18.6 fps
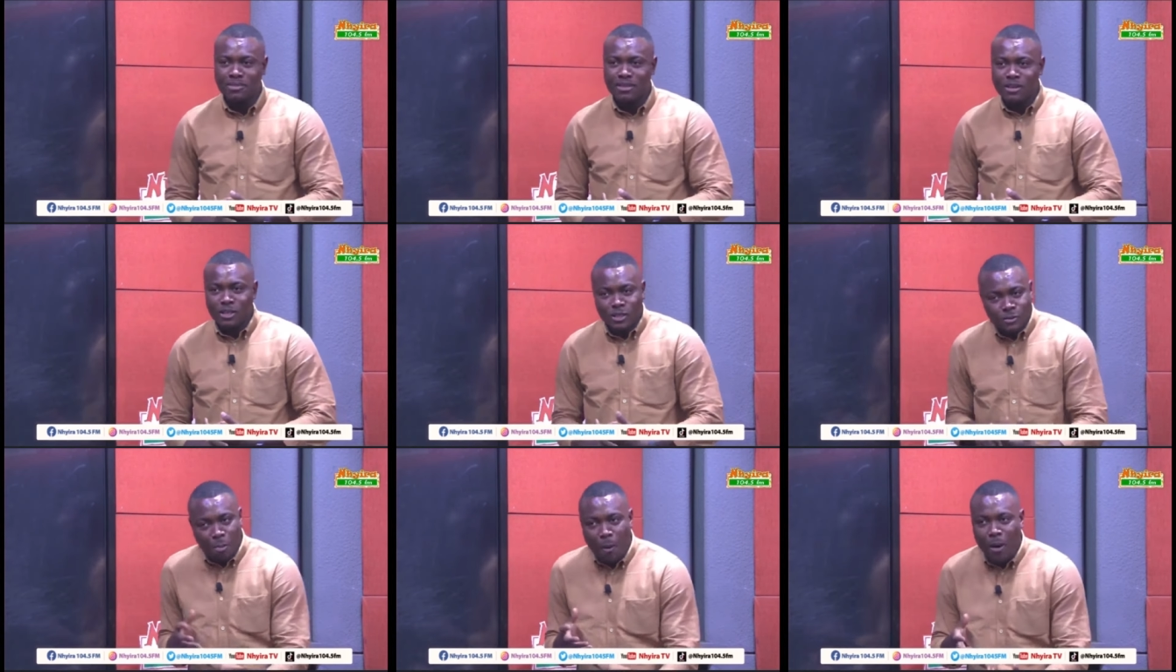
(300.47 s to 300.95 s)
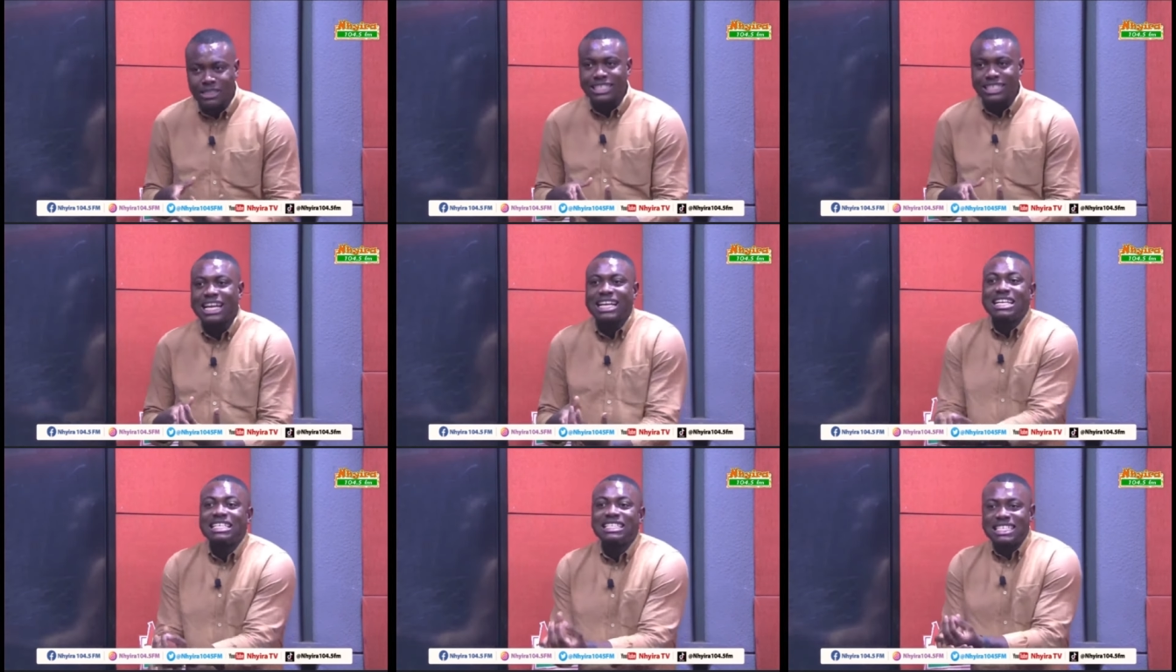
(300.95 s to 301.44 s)
Sport ye
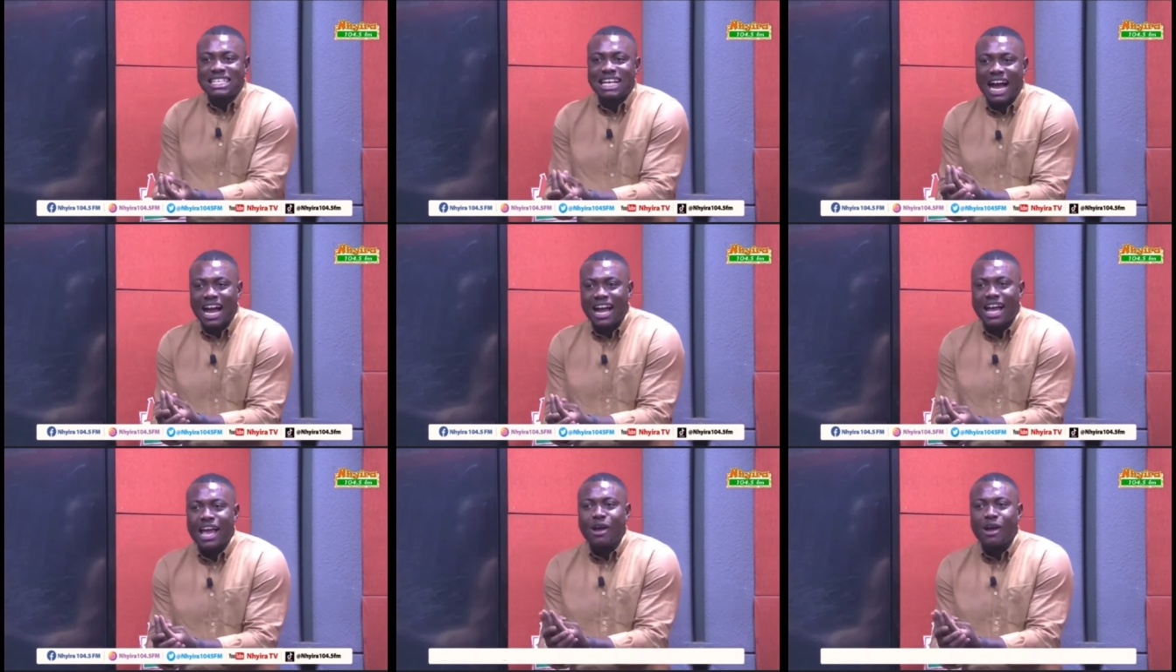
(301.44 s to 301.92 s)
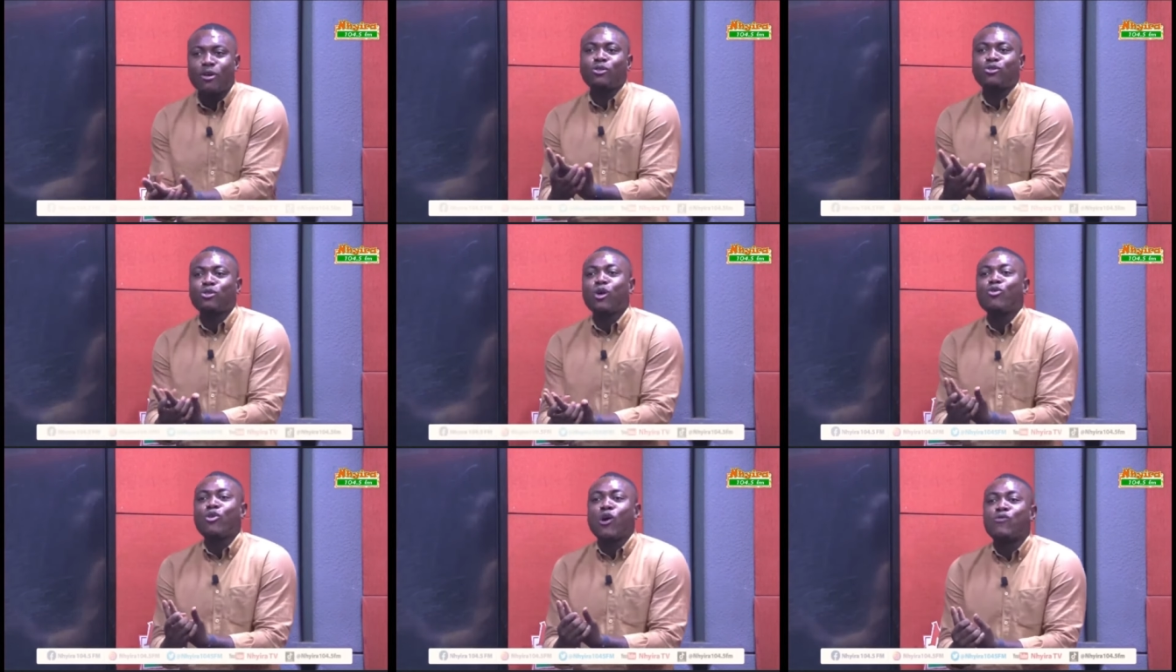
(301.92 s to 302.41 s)
disika
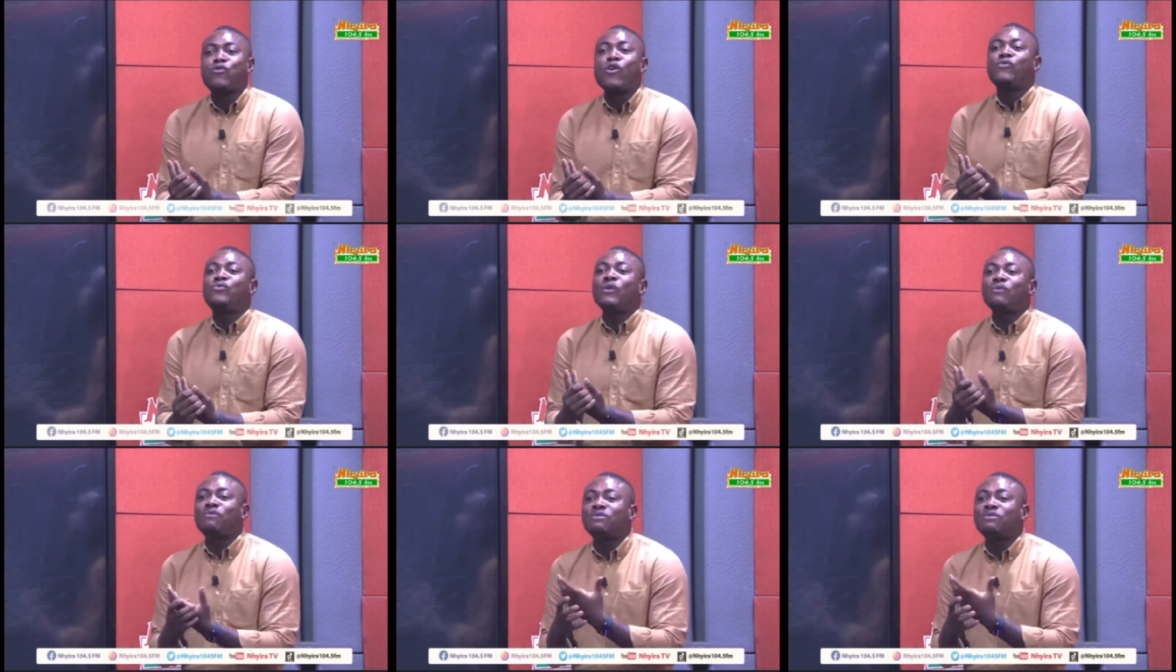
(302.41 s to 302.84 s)
ekotonko for 50